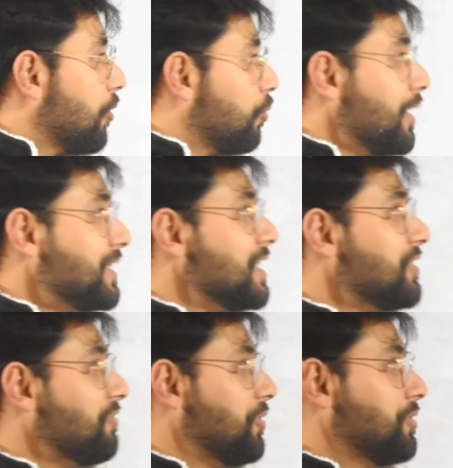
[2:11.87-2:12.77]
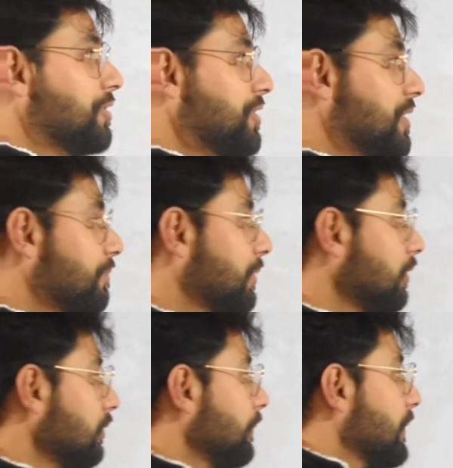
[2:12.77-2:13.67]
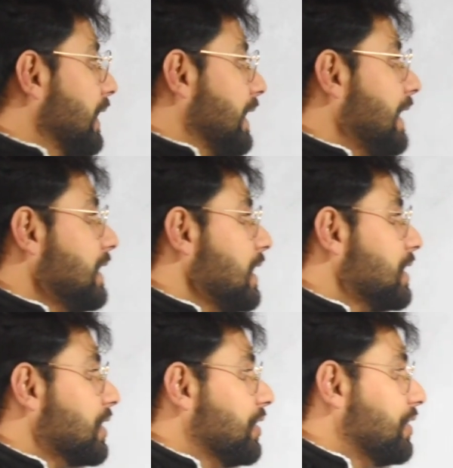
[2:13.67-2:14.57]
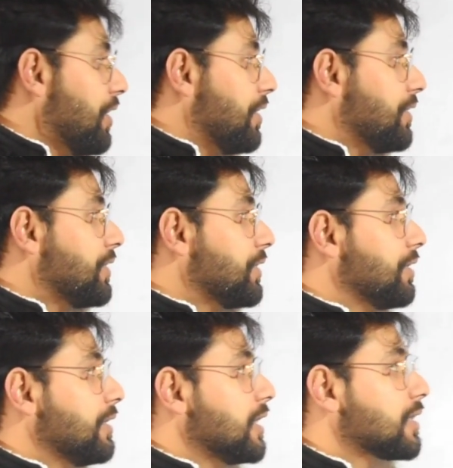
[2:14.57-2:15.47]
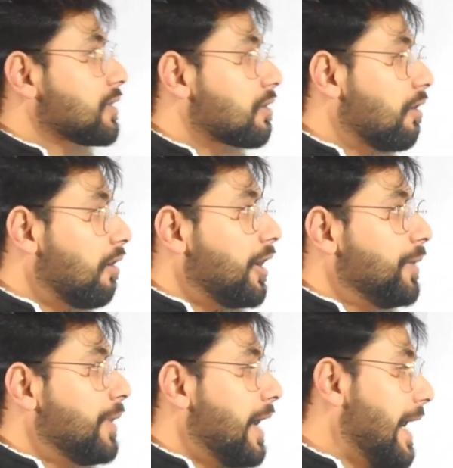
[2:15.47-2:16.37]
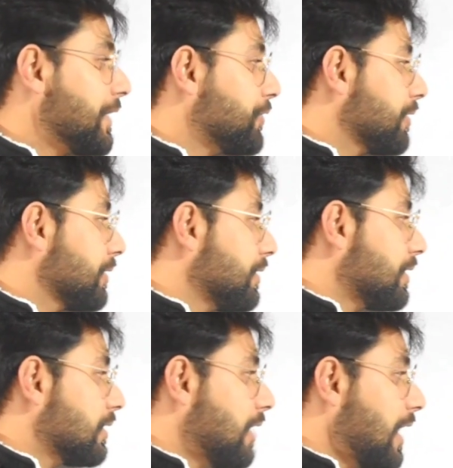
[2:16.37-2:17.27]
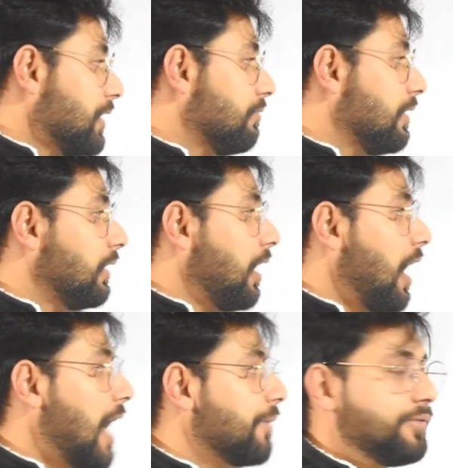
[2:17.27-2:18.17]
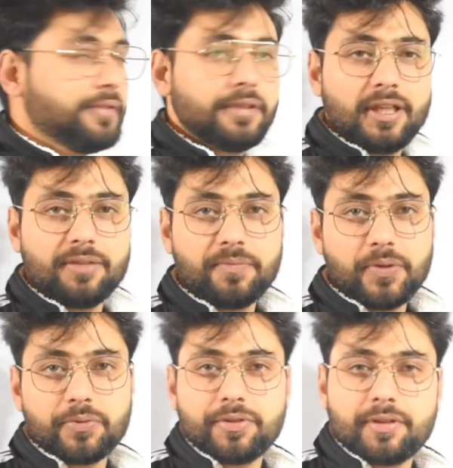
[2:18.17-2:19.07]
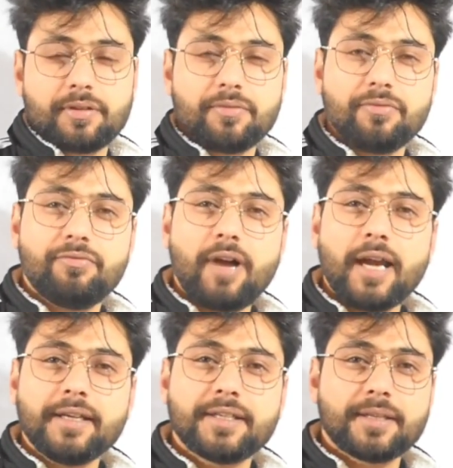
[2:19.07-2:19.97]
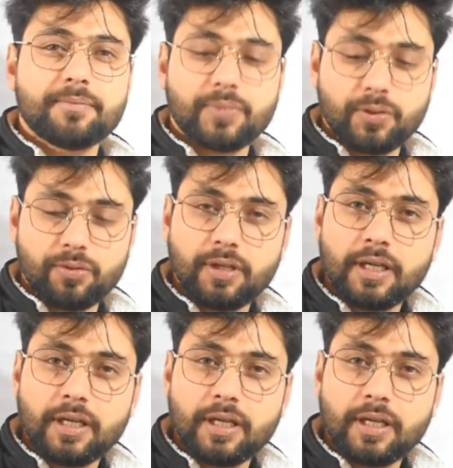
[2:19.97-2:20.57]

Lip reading: What is future simple? It is used to describe actions that will happen in future. Very simple.